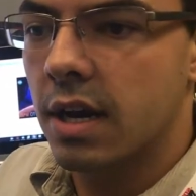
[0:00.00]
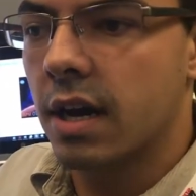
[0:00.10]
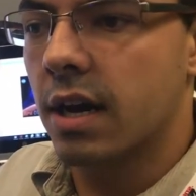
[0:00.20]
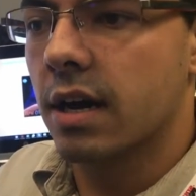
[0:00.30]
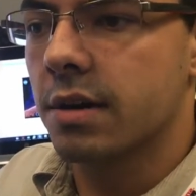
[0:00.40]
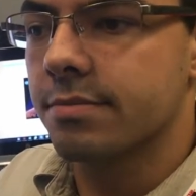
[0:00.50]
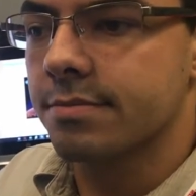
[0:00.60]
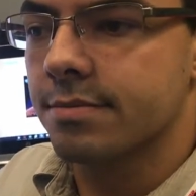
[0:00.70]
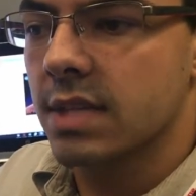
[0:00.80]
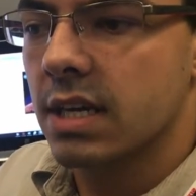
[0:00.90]
Um,
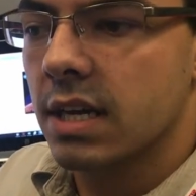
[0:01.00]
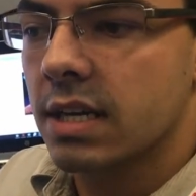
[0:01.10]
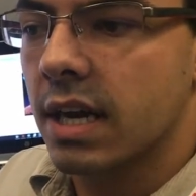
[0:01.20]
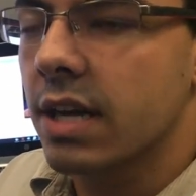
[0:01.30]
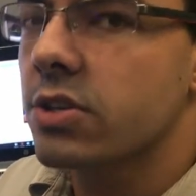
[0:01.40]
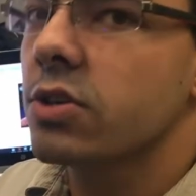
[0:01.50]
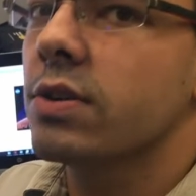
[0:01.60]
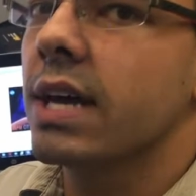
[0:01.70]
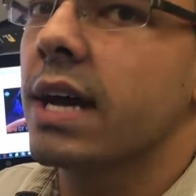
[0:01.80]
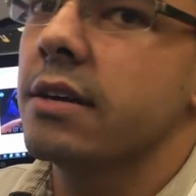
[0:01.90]
can't
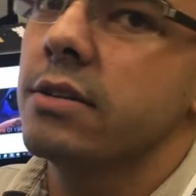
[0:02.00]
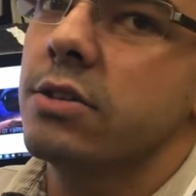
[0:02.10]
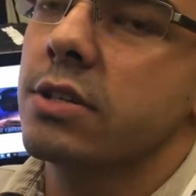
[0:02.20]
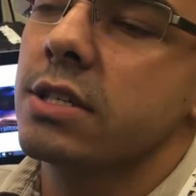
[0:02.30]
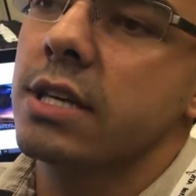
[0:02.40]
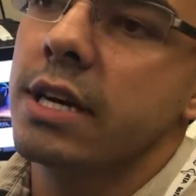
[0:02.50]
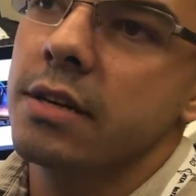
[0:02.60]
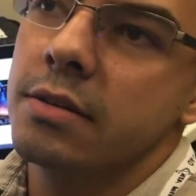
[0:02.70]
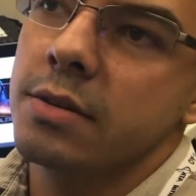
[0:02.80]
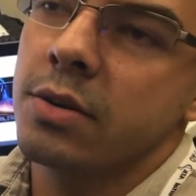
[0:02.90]
show that just yet.
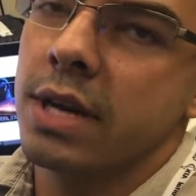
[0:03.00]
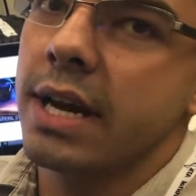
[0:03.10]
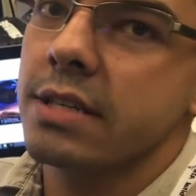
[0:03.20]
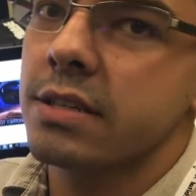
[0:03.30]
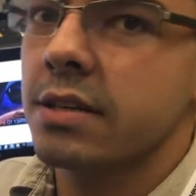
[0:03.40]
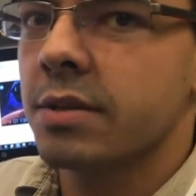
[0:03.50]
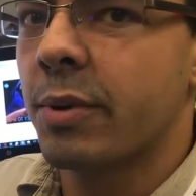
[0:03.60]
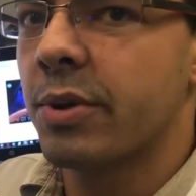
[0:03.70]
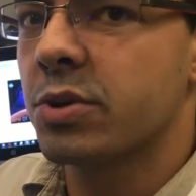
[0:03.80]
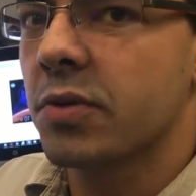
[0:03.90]
Gonna ask
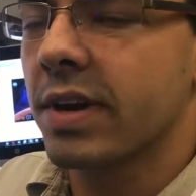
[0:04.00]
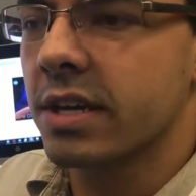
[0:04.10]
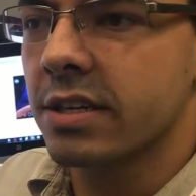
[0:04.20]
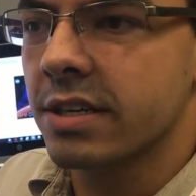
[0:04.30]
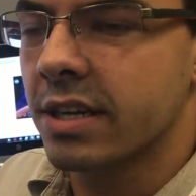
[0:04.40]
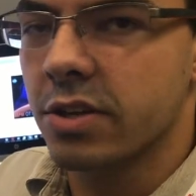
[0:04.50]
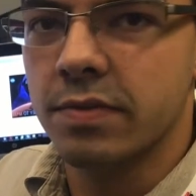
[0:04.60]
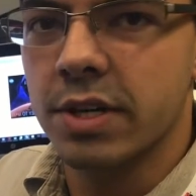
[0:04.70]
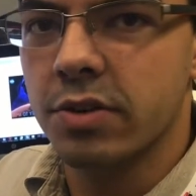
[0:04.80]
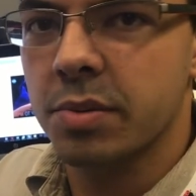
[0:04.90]
my mentor if I can get a little
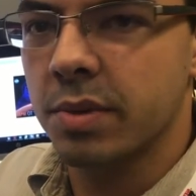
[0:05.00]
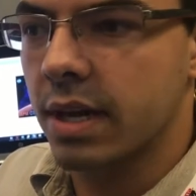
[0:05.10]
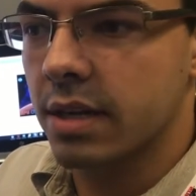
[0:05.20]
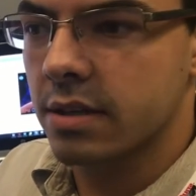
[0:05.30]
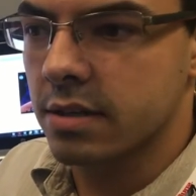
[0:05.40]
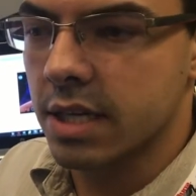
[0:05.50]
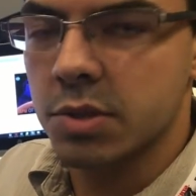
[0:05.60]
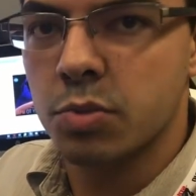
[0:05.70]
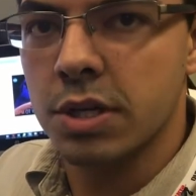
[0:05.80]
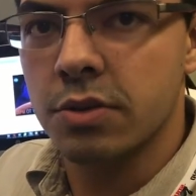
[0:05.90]
video clip of that, because
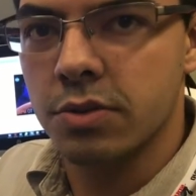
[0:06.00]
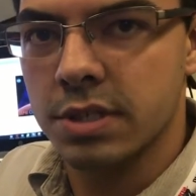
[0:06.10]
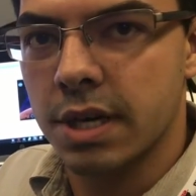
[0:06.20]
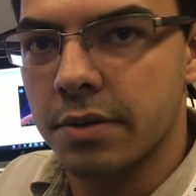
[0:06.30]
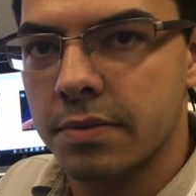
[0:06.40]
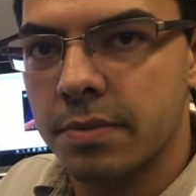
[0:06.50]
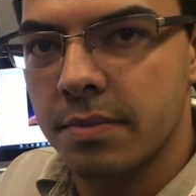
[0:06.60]
that's pretty cool stuff.